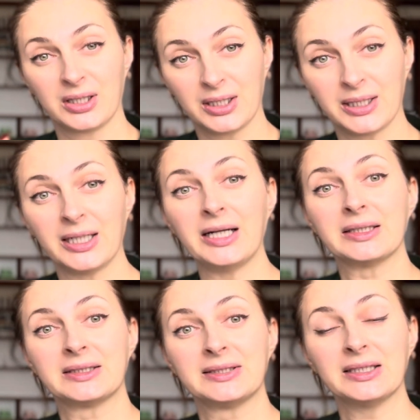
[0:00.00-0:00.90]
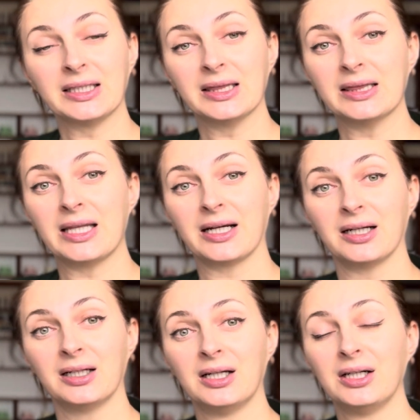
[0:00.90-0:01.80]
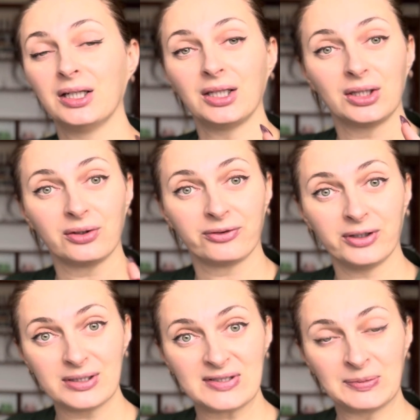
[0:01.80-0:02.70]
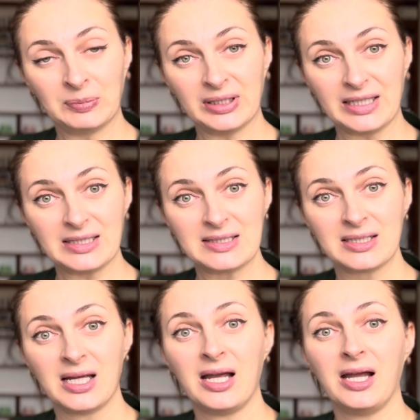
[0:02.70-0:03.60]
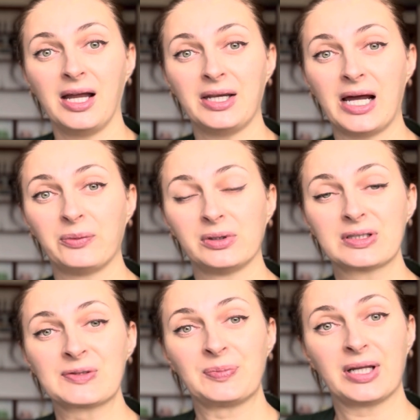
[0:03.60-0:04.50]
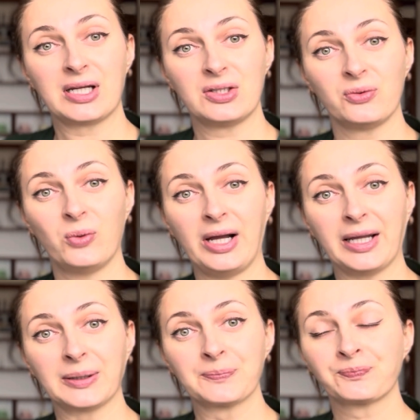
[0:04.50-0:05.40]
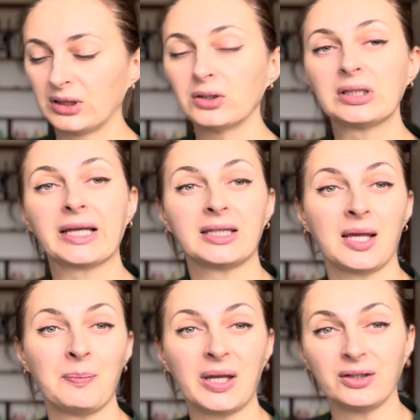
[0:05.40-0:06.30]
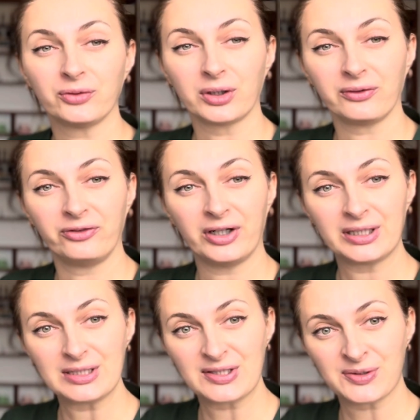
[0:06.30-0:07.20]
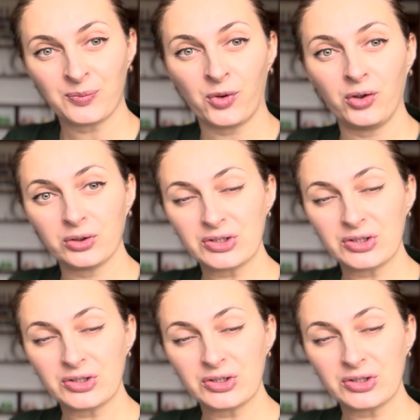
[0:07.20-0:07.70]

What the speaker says: cut in there in the first place. And I will explain you why. It looked like they're made for a very small